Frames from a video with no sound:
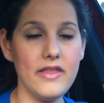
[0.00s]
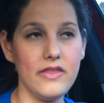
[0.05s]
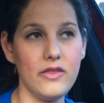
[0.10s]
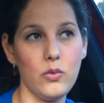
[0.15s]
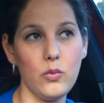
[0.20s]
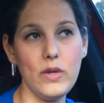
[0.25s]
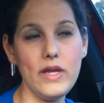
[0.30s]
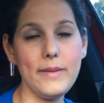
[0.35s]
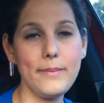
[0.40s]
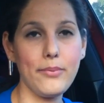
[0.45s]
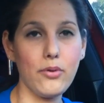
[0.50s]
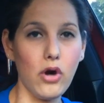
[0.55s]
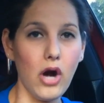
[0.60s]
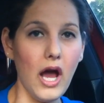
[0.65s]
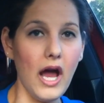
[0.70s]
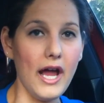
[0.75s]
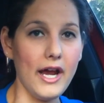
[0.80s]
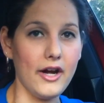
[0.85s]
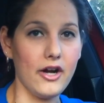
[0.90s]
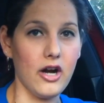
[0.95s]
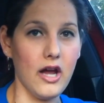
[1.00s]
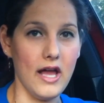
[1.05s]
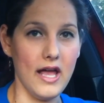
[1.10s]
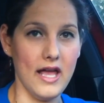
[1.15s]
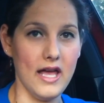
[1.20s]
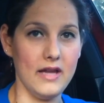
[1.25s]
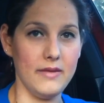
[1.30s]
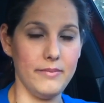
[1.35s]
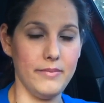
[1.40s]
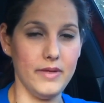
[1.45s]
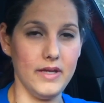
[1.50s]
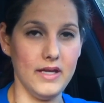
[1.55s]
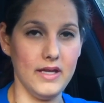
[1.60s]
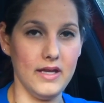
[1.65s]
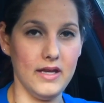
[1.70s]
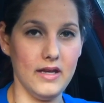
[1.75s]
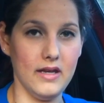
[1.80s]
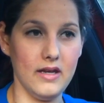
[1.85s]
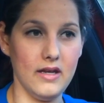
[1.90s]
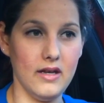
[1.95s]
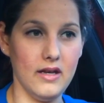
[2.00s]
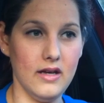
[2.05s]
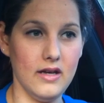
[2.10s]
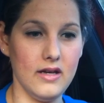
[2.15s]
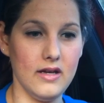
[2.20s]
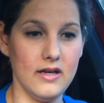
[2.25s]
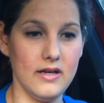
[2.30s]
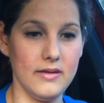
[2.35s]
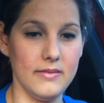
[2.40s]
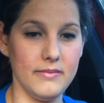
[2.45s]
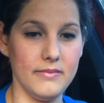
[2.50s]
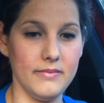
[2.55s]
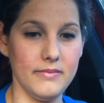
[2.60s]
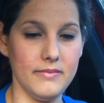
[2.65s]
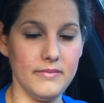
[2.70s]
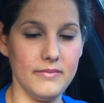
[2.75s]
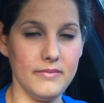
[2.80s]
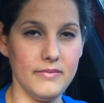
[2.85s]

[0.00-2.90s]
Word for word: the week prior I had been um,